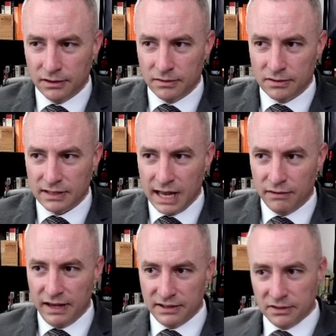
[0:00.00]
Sad
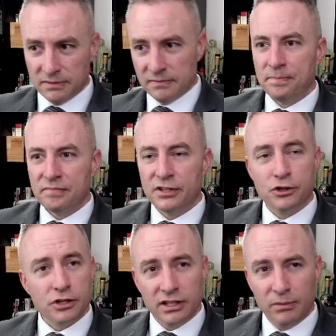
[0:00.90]
face. This is
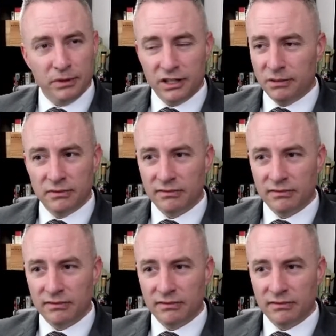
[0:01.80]
just a little blurb.